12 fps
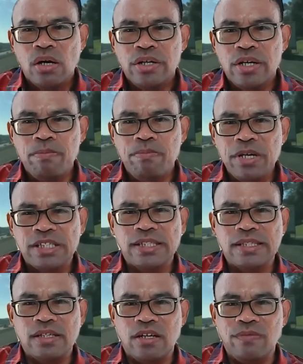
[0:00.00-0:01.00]
the
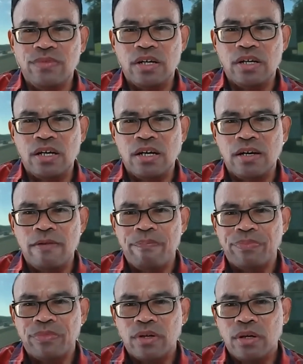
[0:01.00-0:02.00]
beast of the
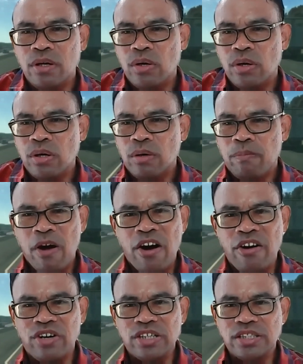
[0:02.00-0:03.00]

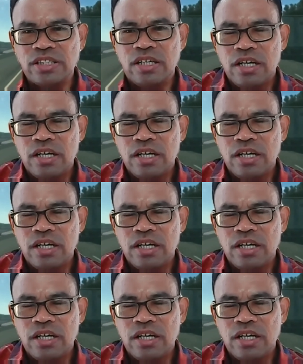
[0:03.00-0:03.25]
harvest,